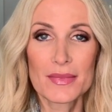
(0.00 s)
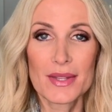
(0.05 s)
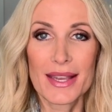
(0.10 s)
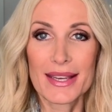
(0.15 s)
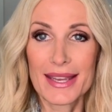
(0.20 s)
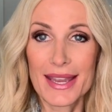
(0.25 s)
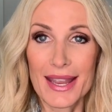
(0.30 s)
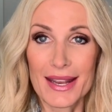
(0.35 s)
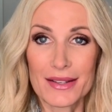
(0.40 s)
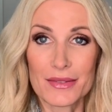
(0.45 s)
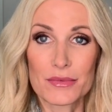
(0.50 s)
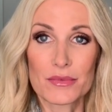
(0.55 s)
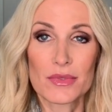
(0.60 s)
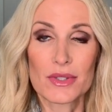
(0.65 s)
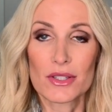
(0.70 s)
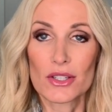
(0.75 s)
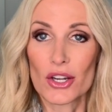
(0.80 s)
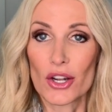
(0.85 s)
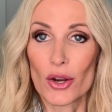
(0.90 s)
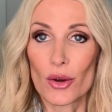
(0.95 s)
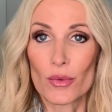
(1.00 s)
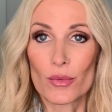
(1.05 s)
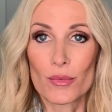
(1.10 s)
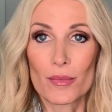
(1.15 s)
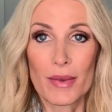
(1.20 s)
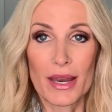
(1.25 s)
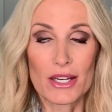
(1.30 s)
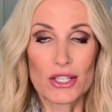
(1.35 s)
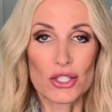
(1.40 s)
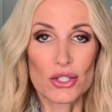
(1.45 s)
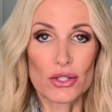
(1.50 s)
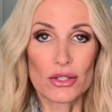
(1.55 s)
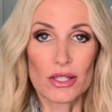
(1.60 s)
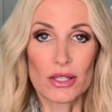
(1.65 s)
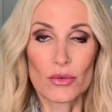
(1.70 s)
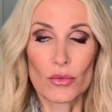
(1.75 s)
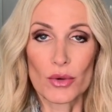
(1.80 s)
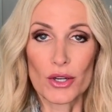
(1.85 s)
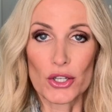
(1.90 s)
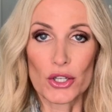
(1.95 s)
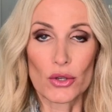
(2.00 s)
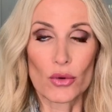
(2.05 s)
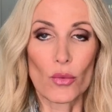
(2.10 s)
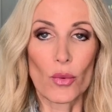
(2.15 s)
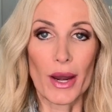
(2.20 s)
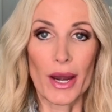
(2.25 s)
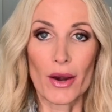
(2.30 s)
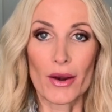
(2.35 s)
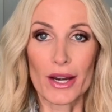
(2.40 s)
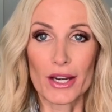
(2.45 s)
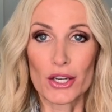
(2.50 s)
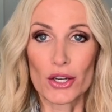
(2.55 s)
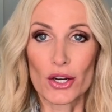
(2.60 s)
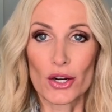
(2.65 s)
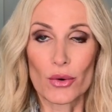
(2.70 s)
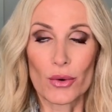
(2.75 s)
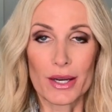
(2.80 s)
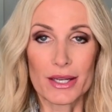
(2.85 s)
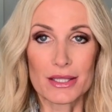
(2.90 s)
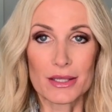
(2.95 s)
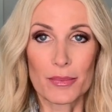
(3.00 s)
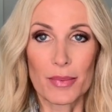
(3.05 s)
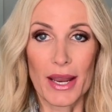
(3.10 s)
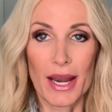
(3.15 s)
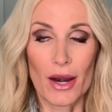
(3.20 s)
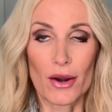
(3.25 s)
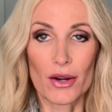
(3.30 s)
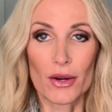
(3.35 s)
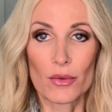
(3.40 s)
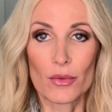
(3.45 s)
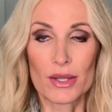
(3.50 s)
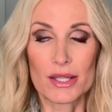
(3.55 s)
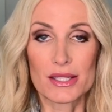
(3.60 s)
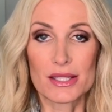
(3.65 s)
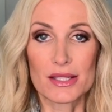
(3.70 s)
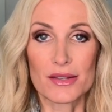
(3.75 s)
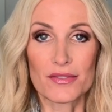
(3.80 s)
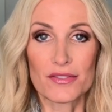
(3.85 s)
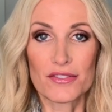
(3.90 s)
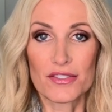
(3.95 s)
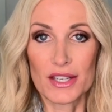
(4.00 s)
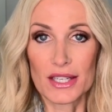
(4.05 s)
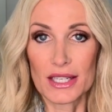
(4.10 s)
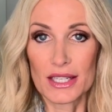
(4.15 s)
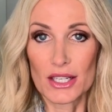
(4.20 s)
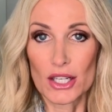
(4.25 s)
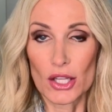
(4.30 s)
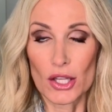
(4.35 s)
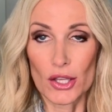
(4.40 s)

Again, you know, make sure that when you wear it, you're going to pair it with some fitted